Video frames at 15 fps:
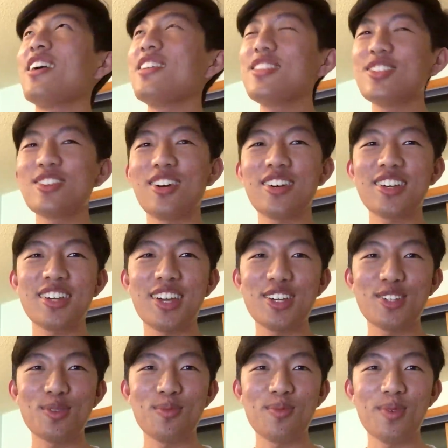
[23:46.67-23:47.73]
all this talking, I
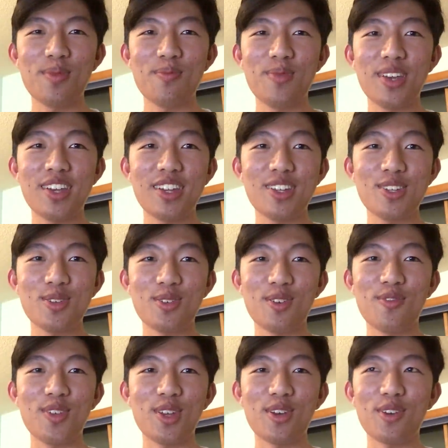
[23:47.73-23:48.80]
should make it into a
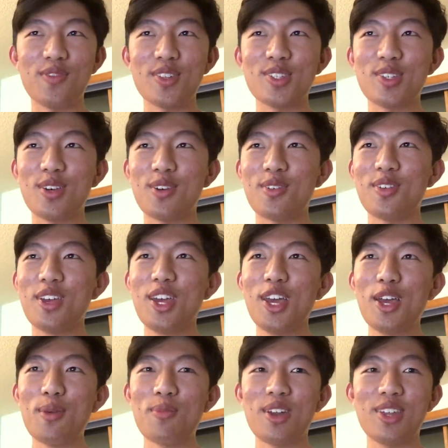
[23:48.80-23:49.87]
video of its own,
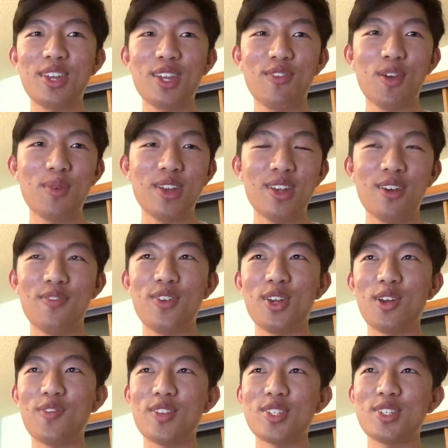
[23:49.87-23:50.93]
but I think if I made it a
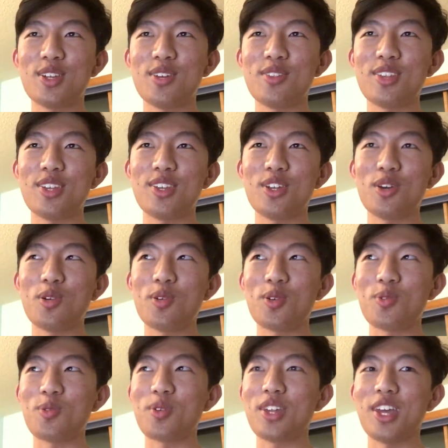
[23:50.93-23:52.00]
video of its own, then no
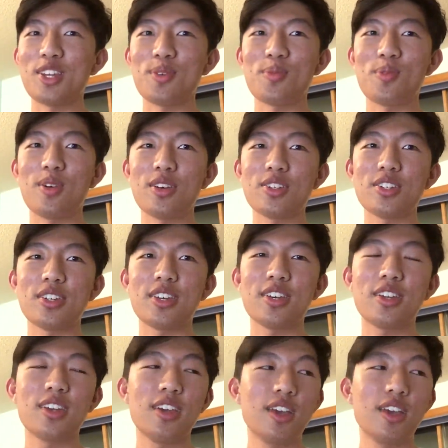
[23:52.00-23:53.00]
one would end up watching it.